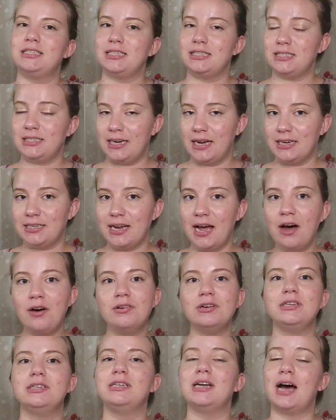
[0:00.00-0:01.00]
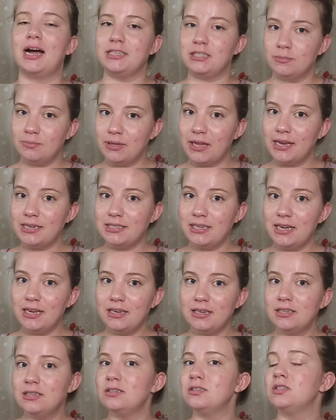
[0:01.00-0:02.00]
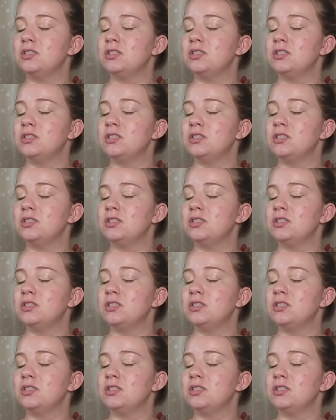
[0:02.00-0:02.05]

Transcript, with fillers: to stand out, not to blend in,